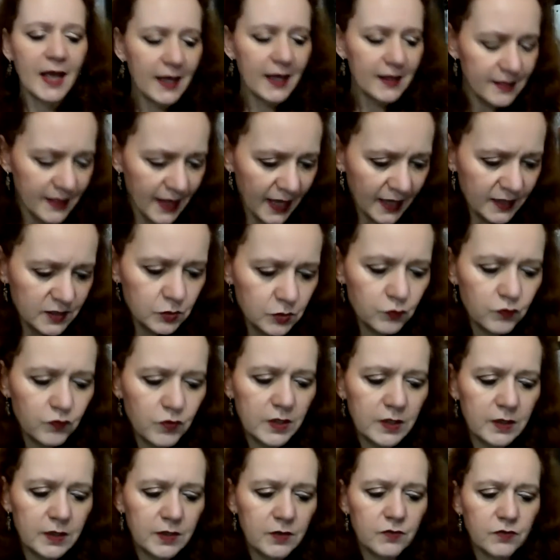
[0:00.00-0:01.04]
And that's
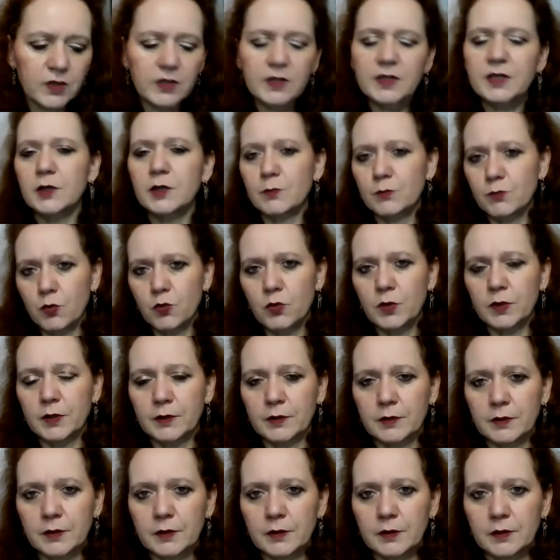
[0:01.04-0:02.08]
really, really
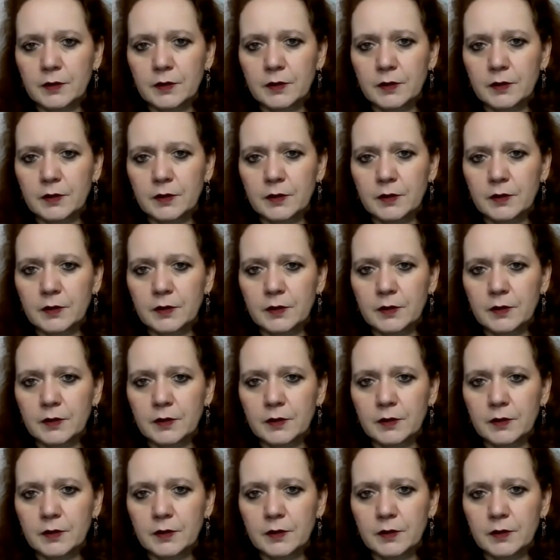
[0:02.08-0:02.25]
important.